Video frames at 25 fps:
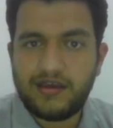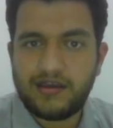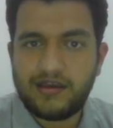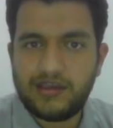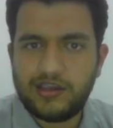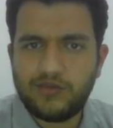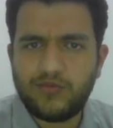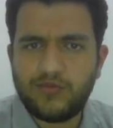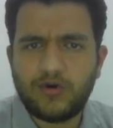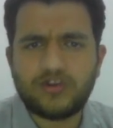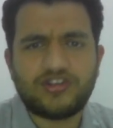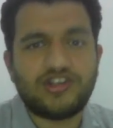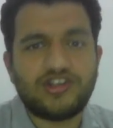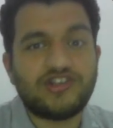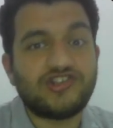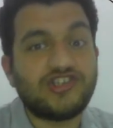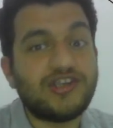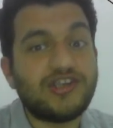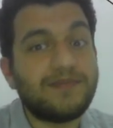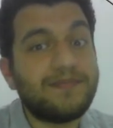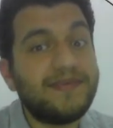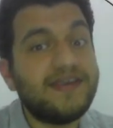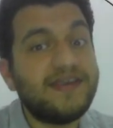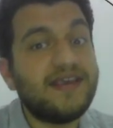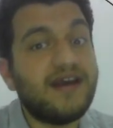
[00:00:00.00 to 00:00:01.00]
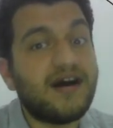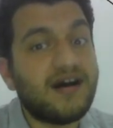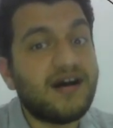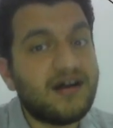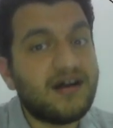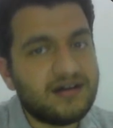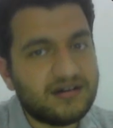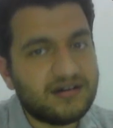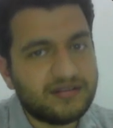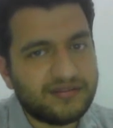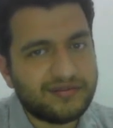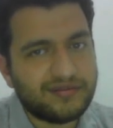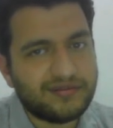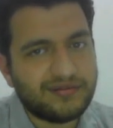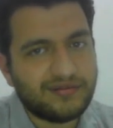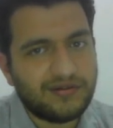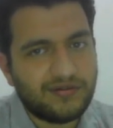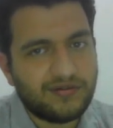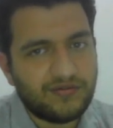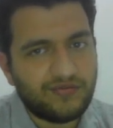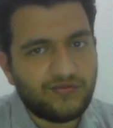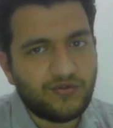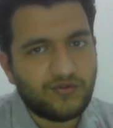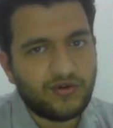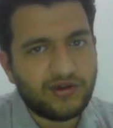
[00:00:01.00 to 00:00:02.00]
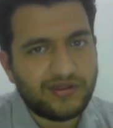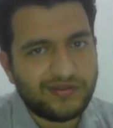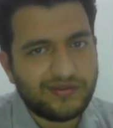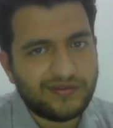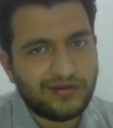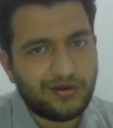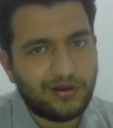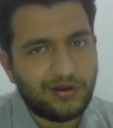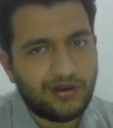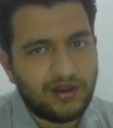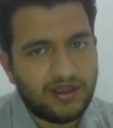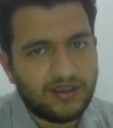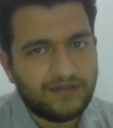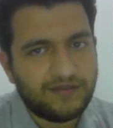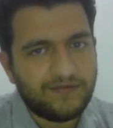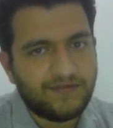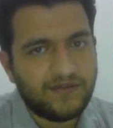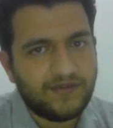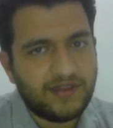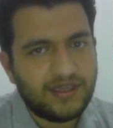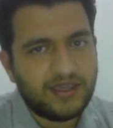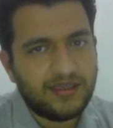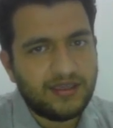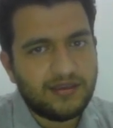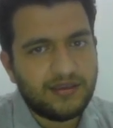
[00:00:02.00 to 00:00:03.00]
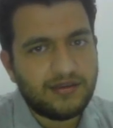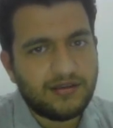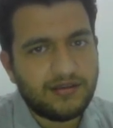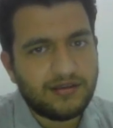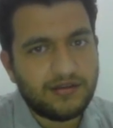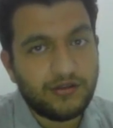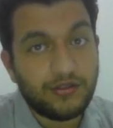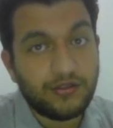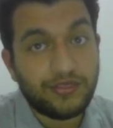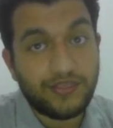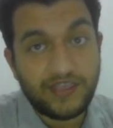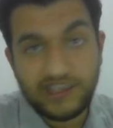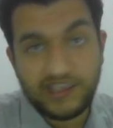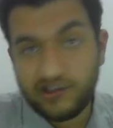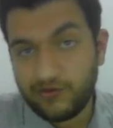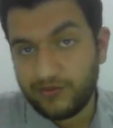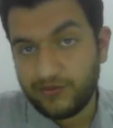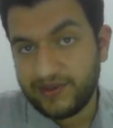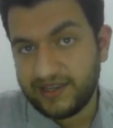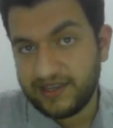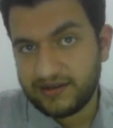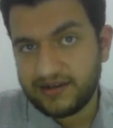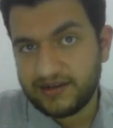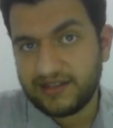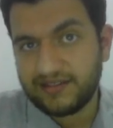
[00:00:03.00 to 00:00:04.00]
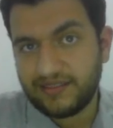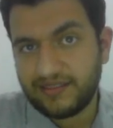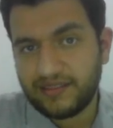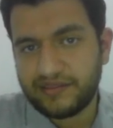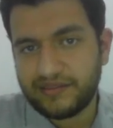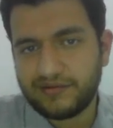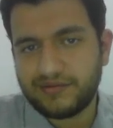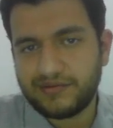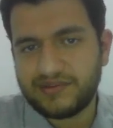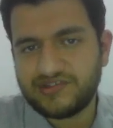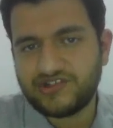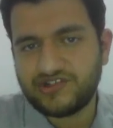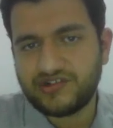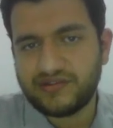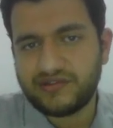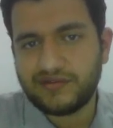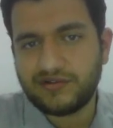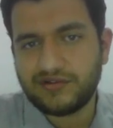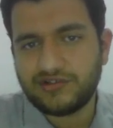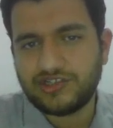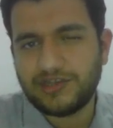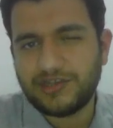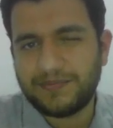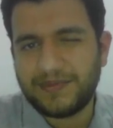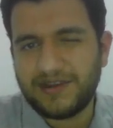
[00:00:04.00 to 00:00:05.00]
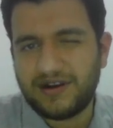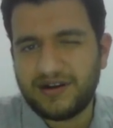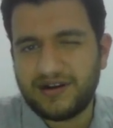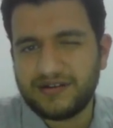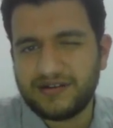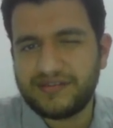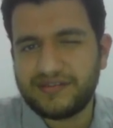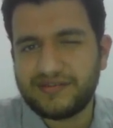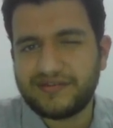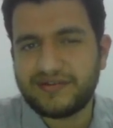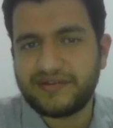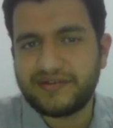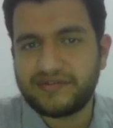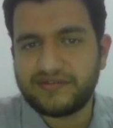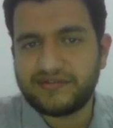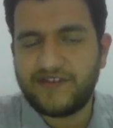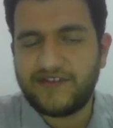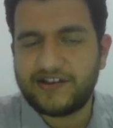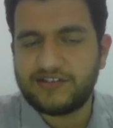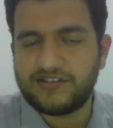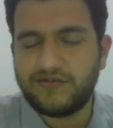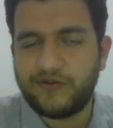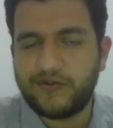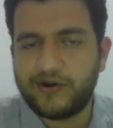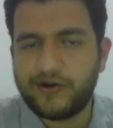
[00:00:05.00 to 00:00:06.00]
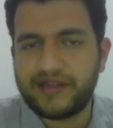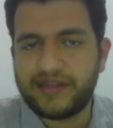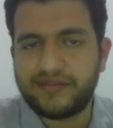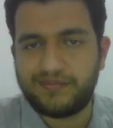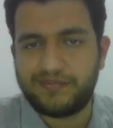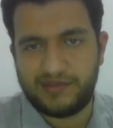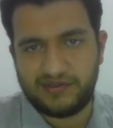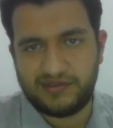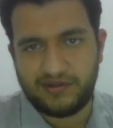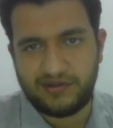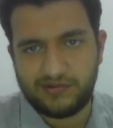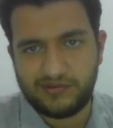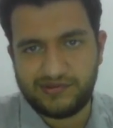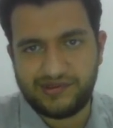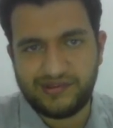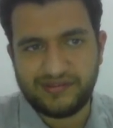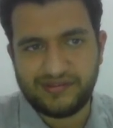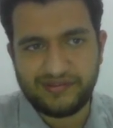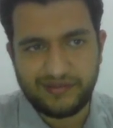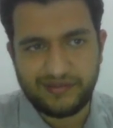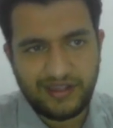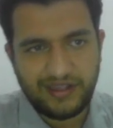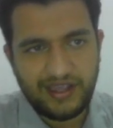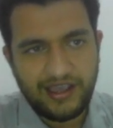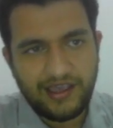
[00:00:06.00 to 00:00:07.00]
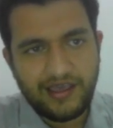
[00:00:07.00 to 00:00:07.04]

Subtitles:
He worked in shipyards for his whole life. Good thing we read this question. So shipyards is a risk factor for asbestosis.